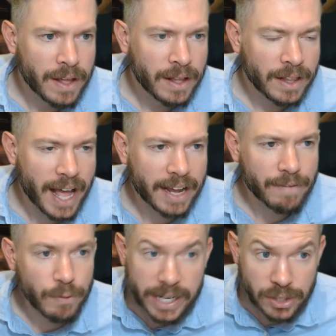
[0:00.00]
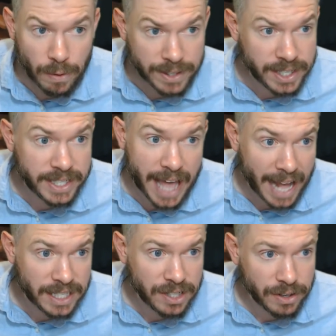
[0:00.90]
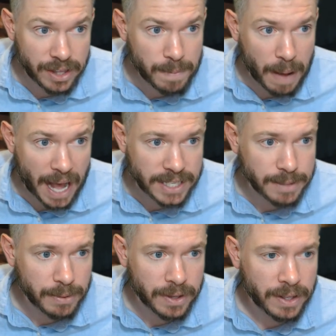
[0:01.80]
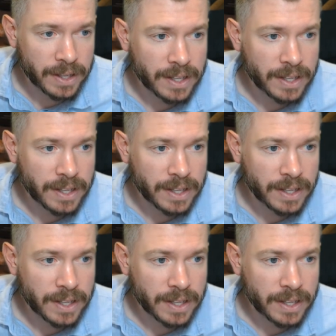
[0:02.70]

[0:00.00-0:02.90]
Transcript: lack of resources, that's certainly possible.